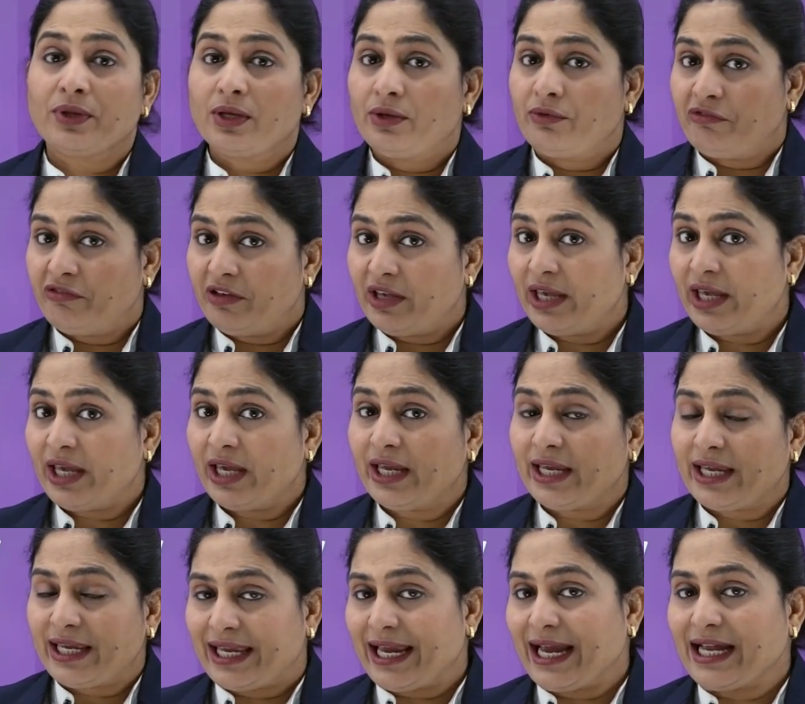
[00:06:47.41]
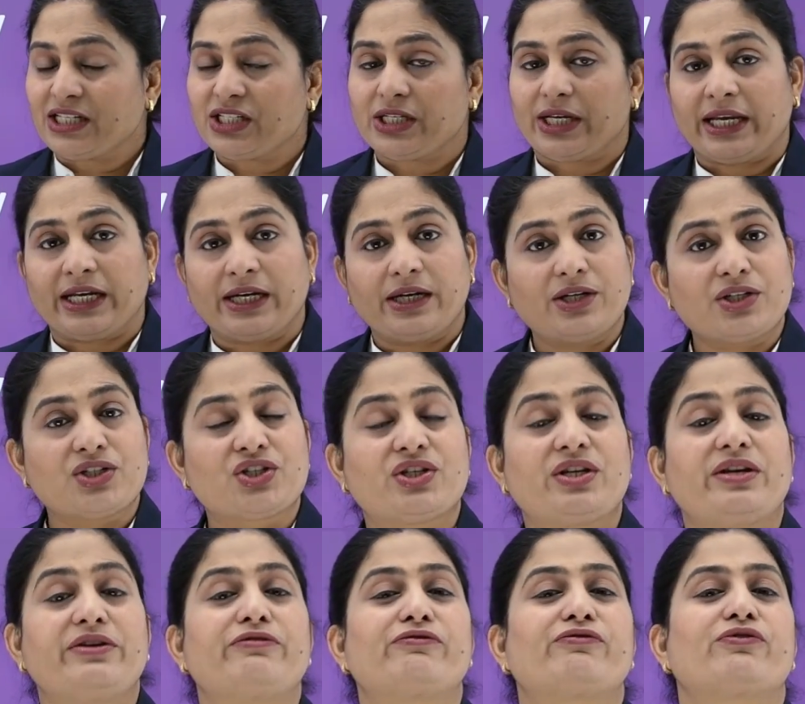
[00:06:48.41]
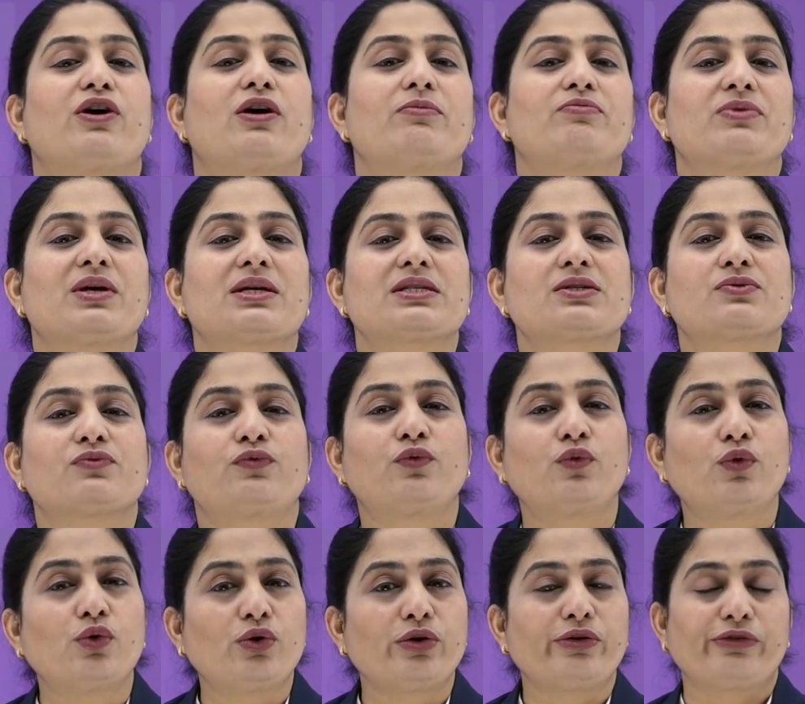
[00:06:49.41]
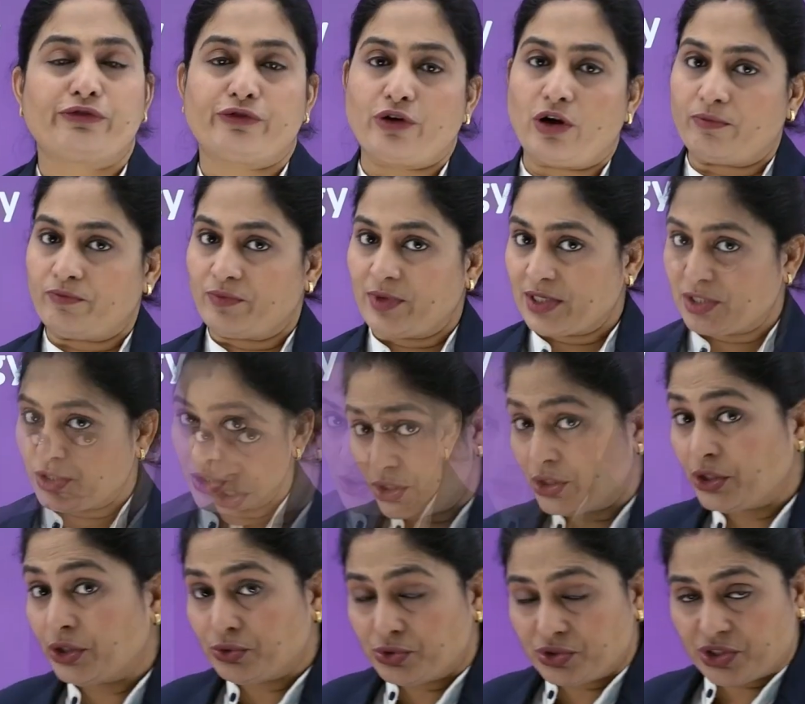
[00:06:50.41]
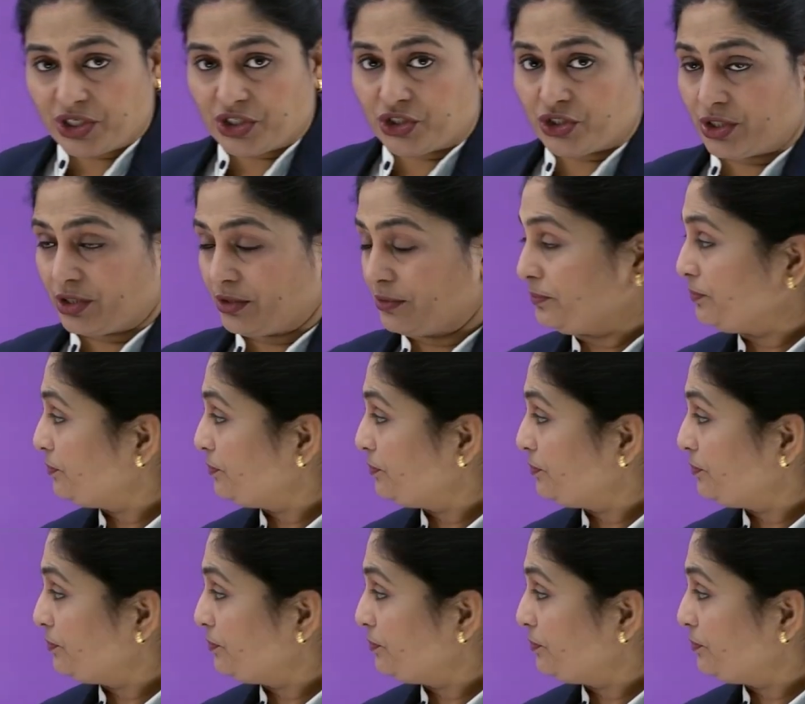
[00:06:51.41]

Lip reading: We get energy from this food, from this nutrition.